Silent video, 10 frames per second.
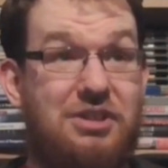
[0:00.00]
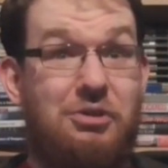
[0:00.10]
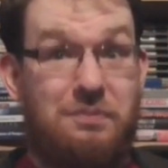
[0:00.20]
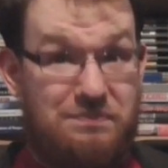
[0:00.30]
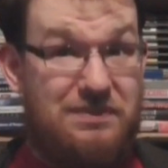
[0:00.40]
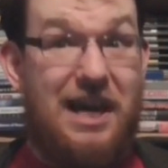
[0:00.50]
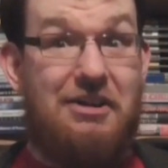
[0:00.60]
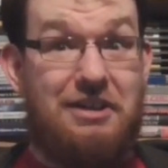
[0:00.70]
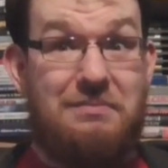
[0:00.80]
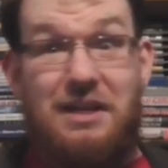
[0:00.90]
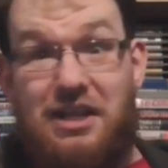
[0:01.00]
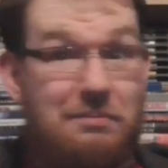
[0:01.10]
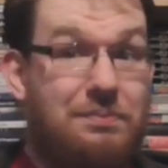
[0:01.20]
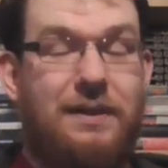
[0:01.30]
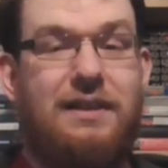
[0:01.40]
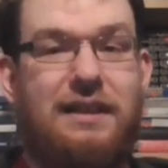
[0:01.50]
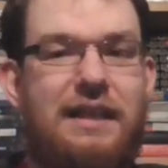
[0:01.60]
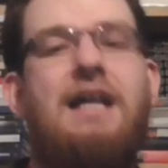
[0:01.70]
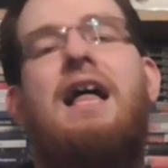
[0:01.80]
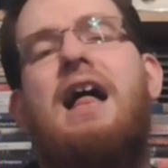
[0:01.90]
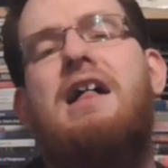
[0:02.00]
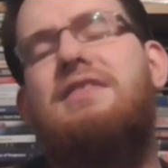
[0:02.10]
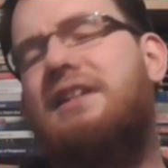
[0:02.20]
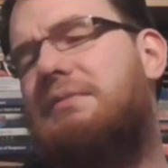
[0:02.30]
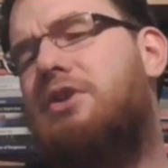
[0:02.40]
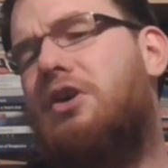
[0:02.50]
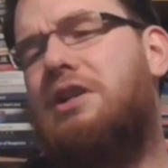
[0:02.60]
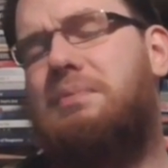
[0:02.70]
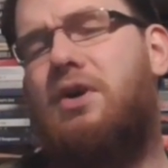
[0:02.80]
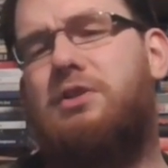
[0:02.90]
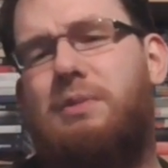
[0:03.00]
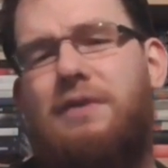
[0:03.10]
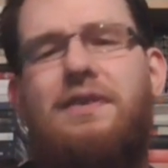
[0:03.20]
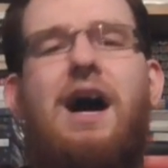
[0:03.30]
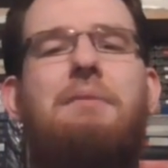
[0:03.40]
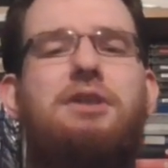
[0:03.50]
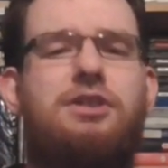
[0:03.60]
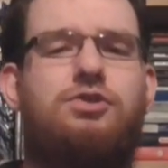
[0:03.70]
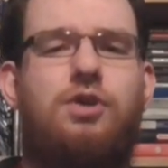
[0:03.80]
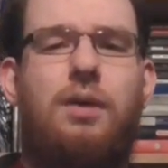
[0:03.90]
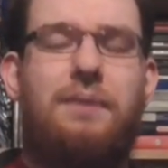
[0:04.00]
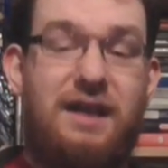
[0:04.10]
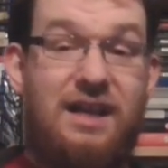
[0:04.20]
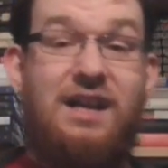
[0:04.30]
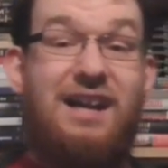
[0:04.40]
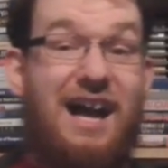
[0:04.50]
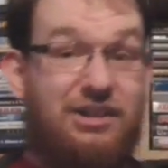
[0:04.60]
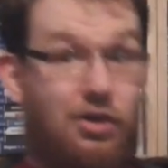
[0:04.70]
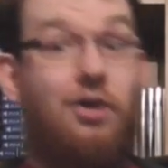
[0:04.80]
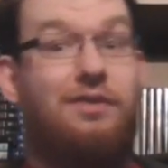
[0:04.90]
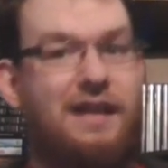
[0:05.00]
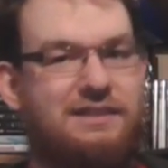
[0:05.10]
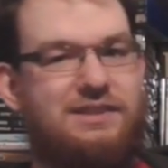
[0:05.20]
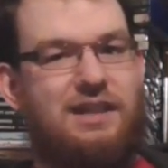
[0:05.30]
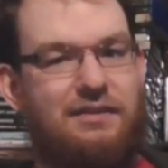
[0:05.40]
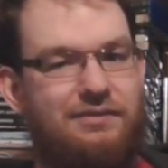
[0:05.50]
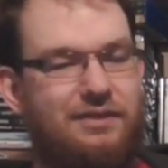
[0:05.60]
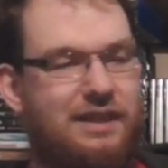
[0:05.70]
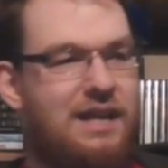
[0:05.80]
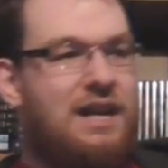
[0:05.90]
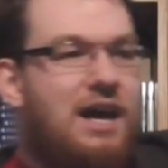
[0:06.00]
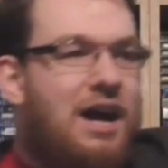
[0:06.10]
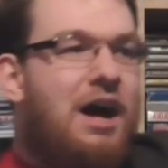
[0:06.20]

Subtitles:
you know, carrying me completely, then I'm not going to bother with it, I'm going to drop it, and all that stuff, okay?